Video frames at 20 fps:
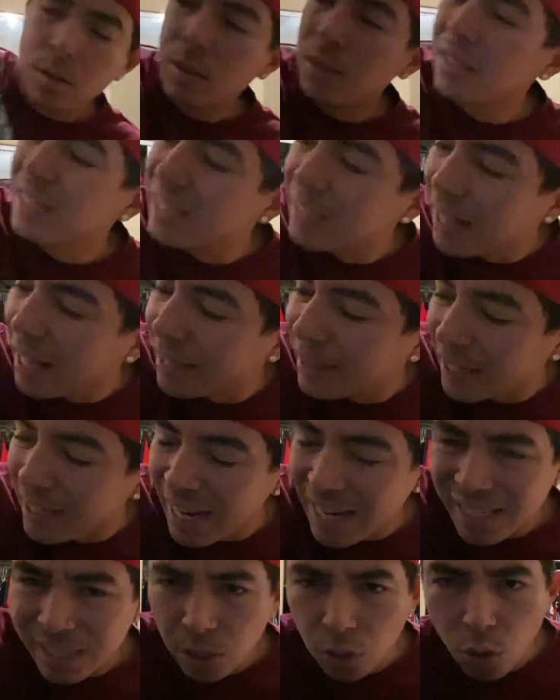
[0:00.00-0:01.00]
This is like the
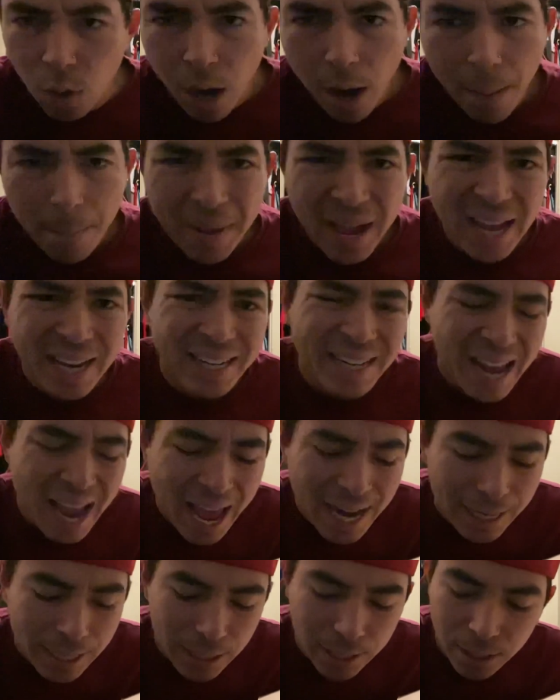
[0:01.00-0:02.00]
nice little
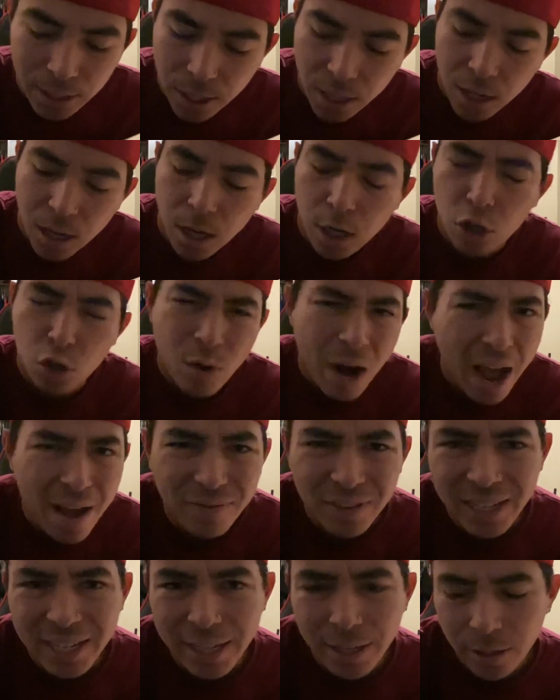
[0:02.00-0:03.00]
bandana
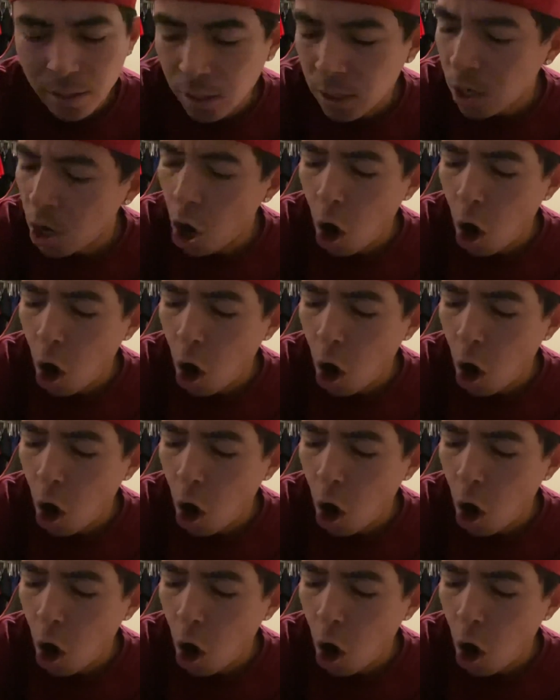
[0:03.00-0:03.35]
graphic here.